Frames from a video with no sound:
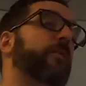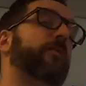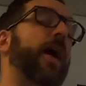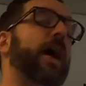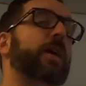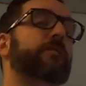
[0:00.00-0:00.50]

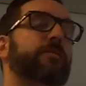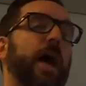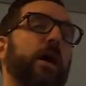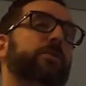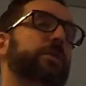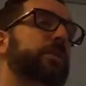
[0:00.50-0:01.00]

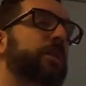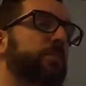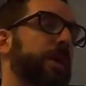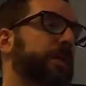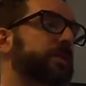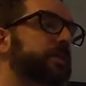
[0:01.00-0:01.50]
5,000
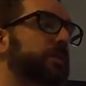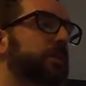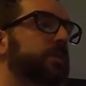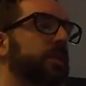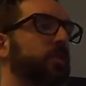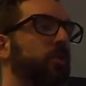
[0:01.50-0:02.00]
commits
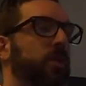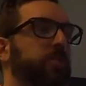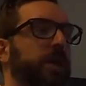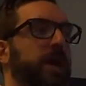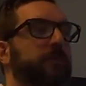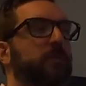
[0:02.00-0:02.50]
to the core
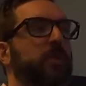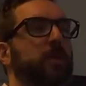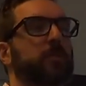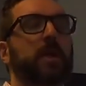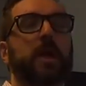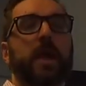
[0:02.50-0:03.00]
platform,